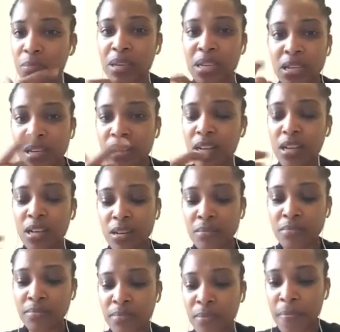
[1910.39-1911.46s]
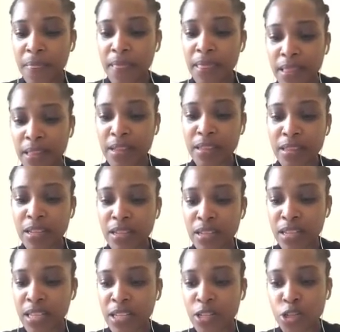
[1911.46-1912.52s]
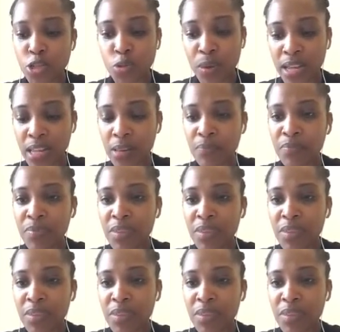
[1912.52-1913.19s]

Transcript: big, they swell.